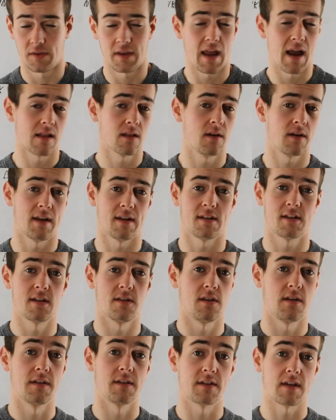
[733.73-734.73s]
the elegance
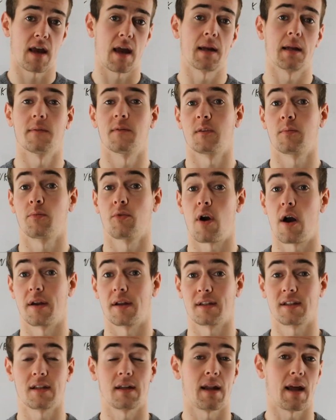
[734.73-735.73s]
and the design of his
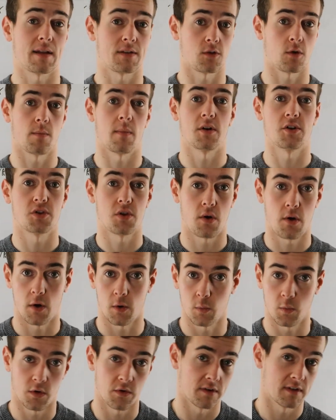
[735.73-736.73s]
products and not so much the
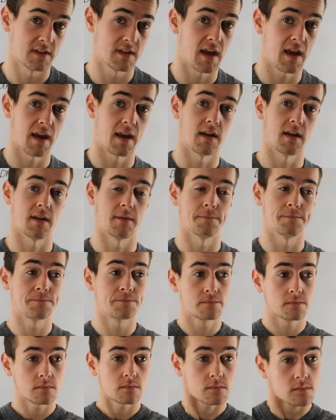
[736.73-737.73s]
hardware inside. And